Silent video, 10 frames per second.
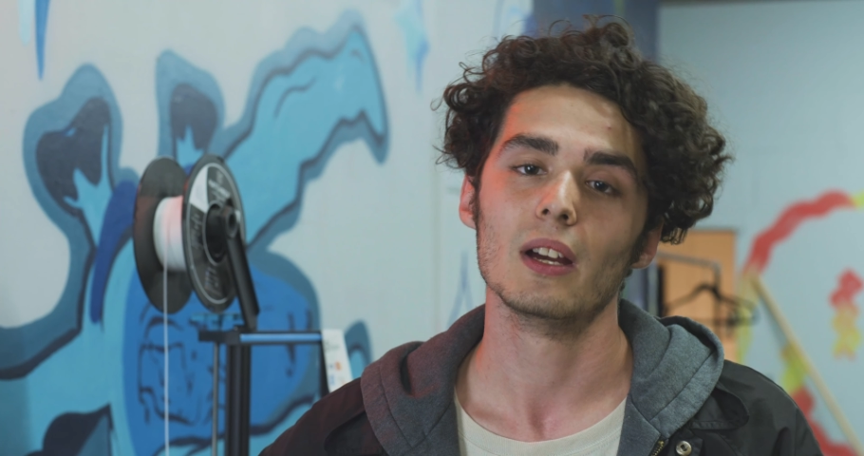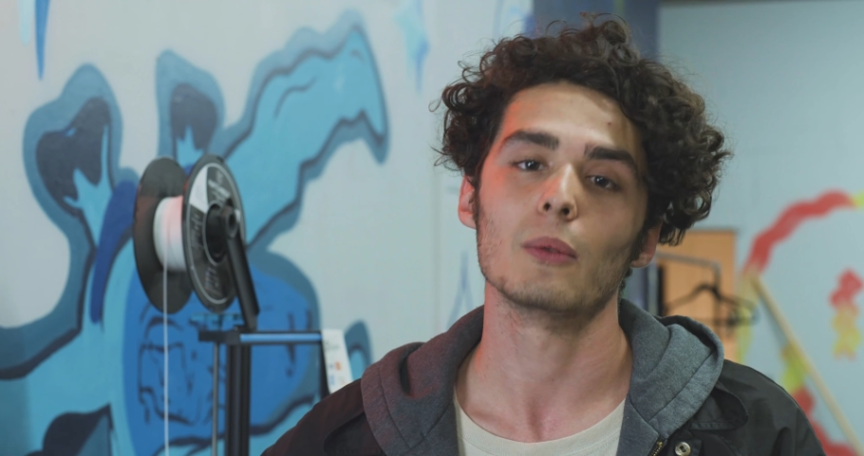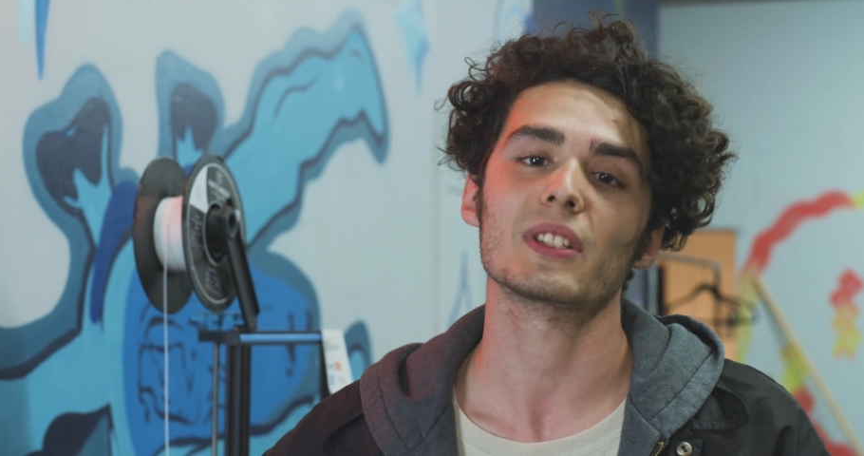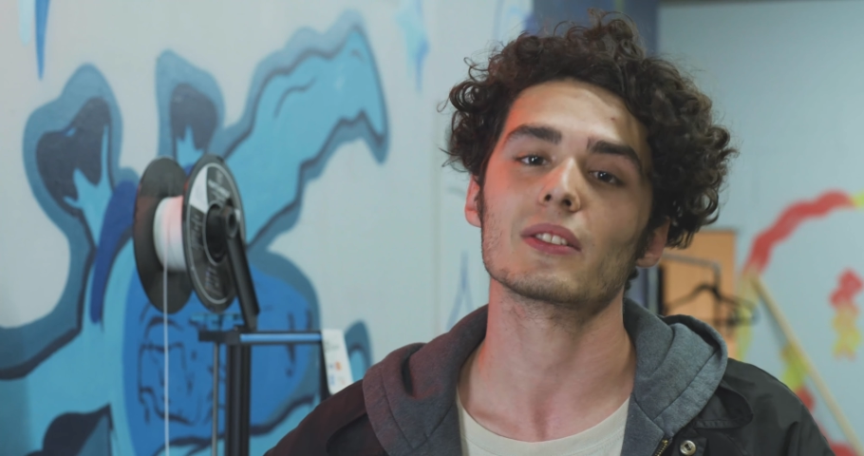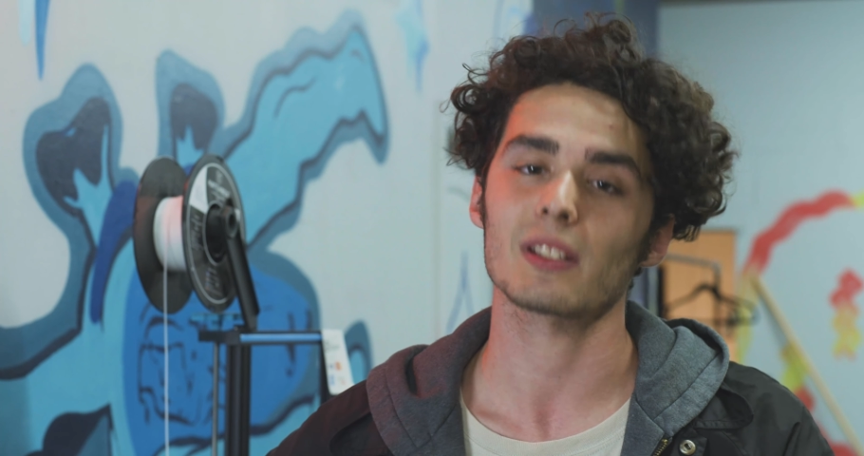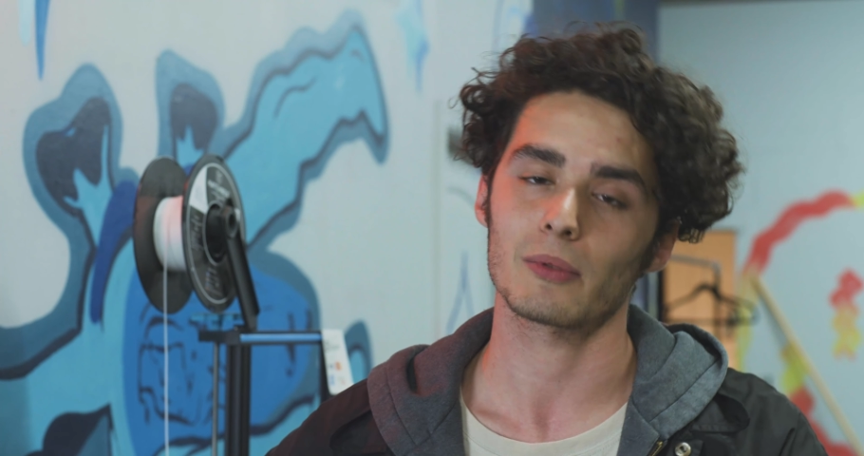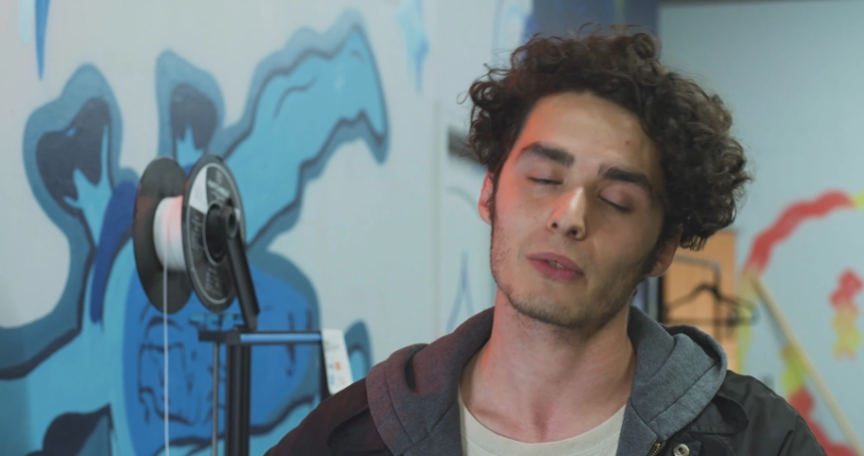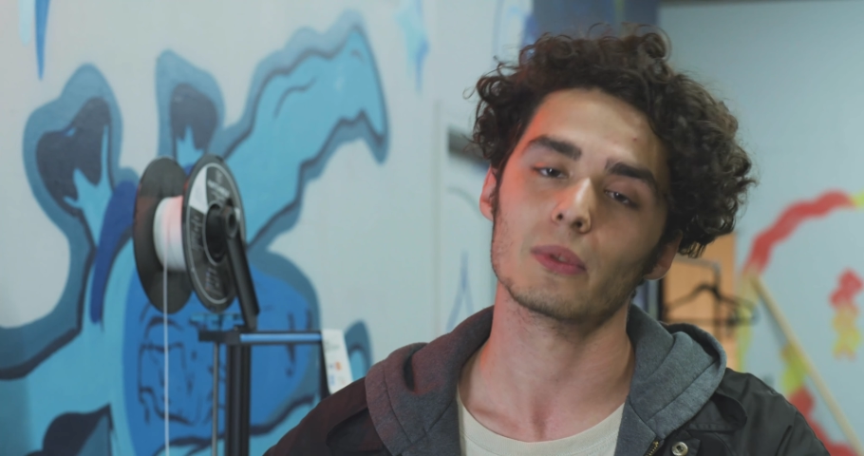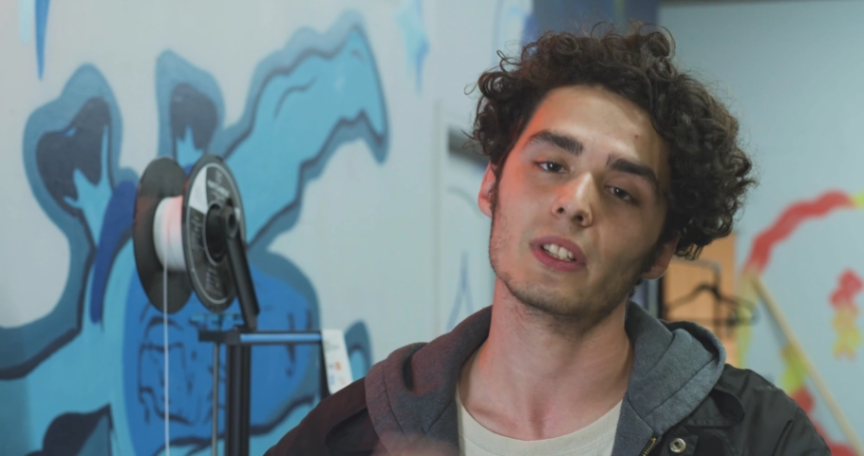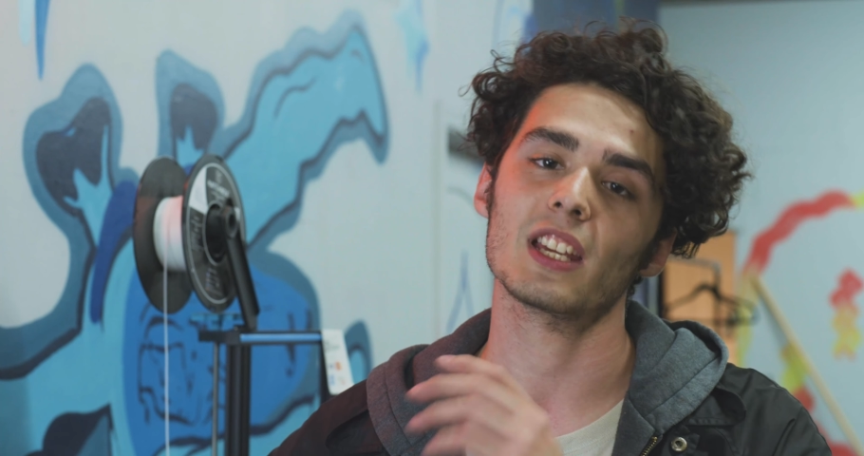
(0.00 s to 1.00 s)
Once I was able
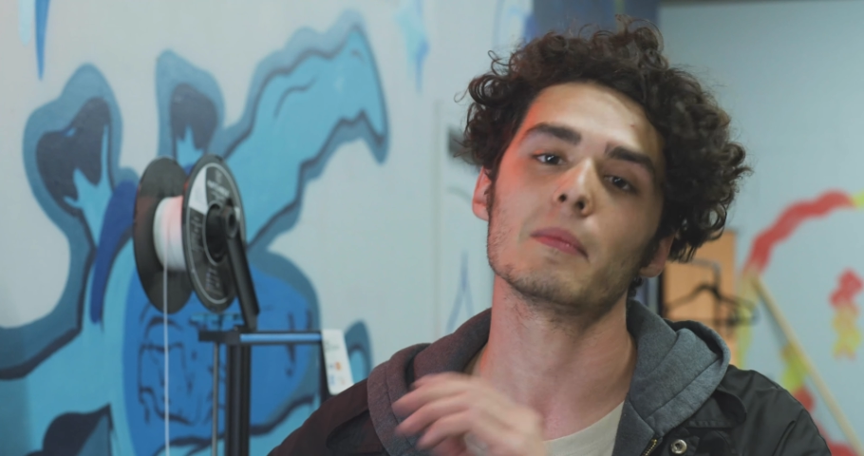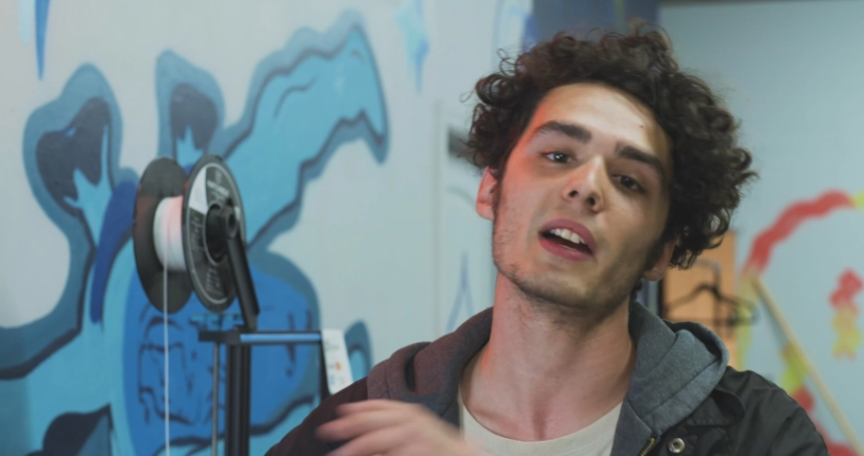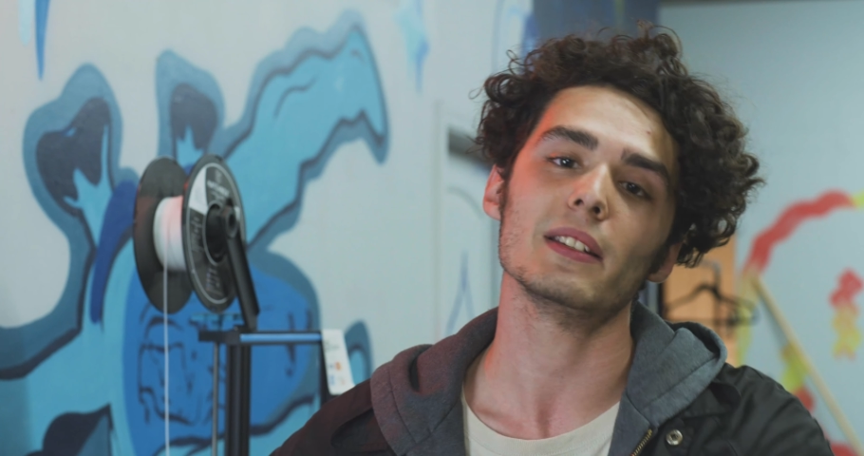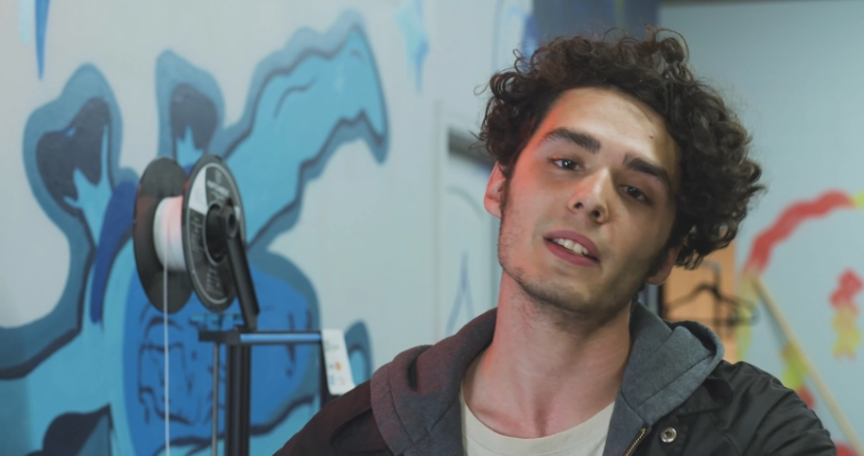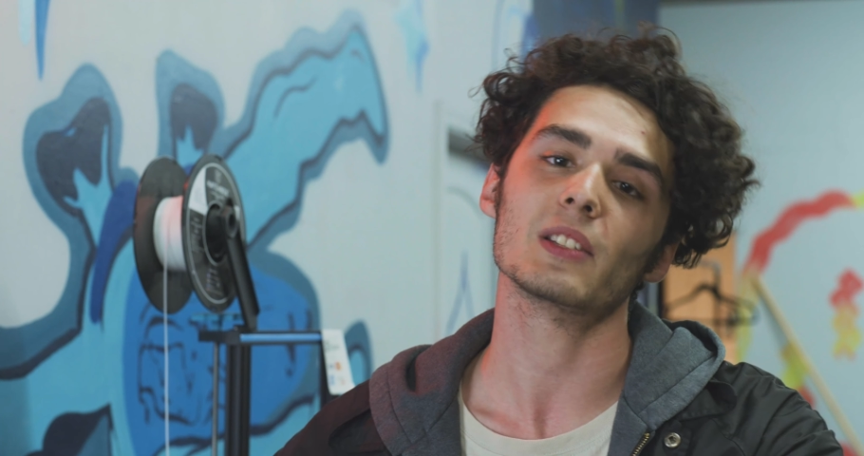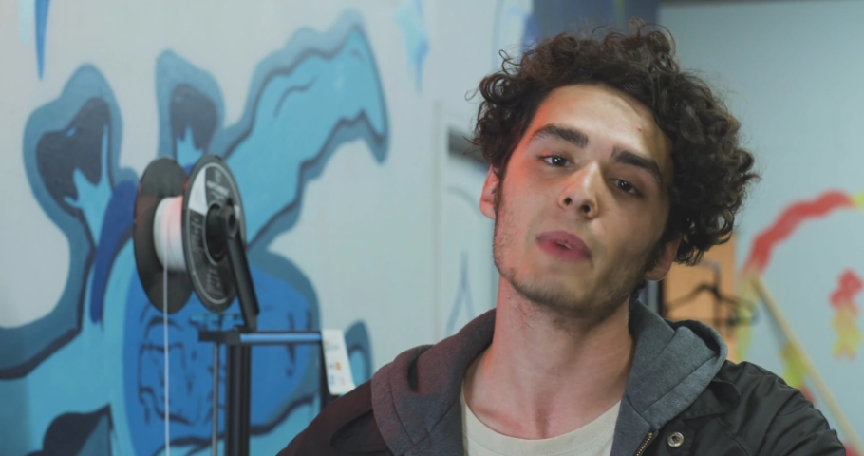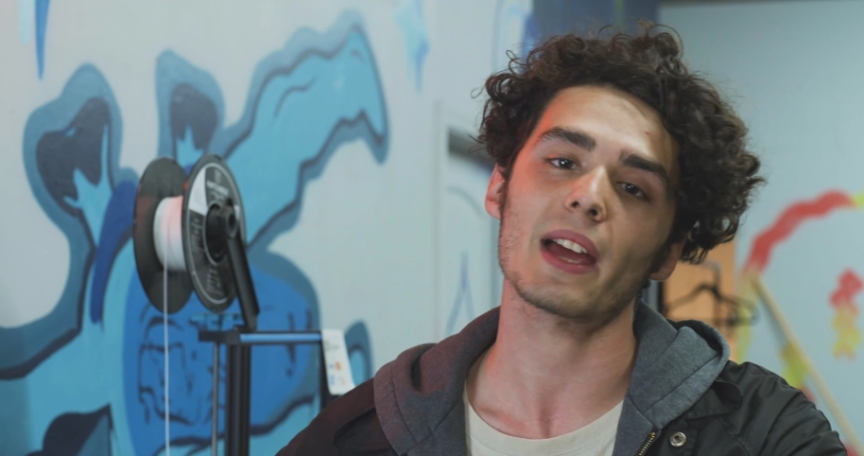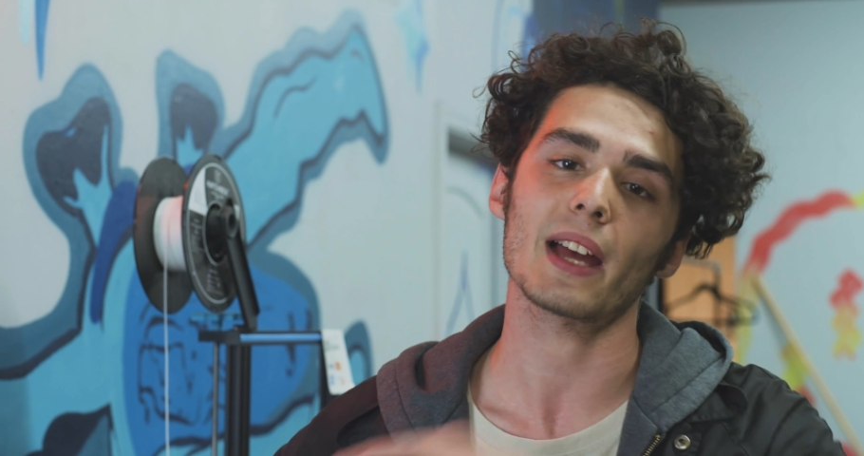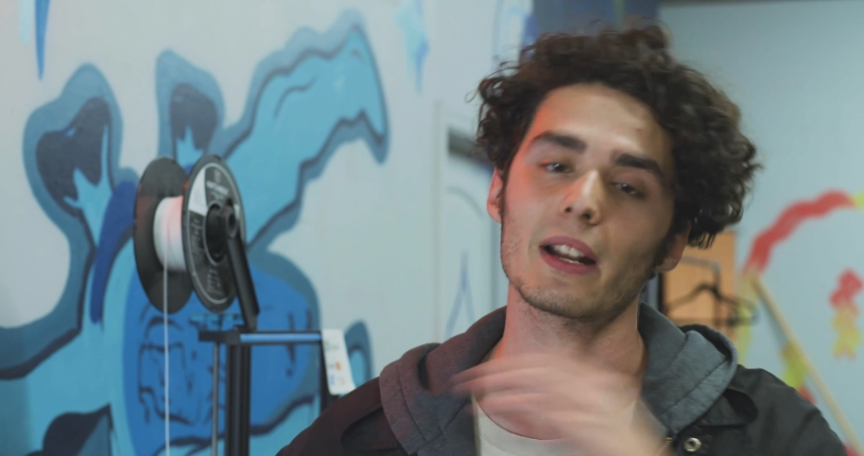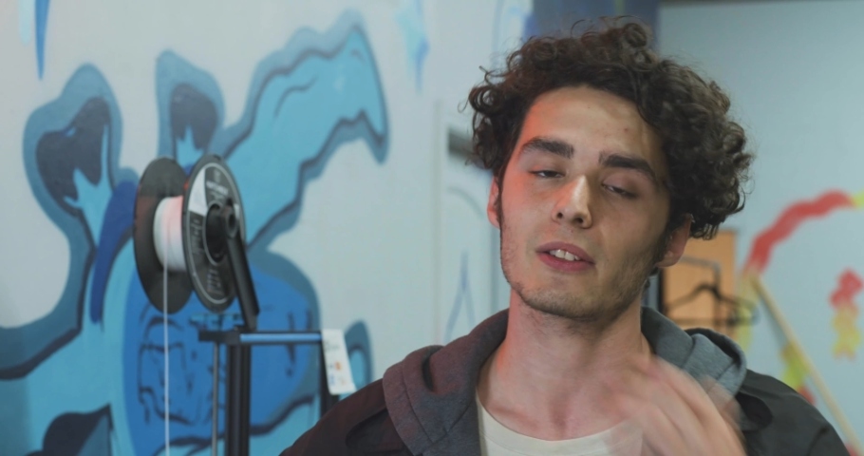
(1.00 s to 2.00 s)
to really get my ideas
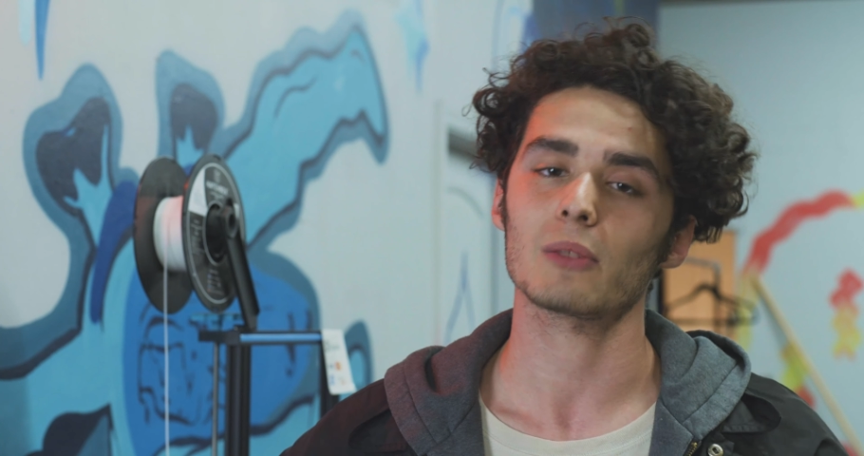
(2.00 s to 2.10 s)
back out of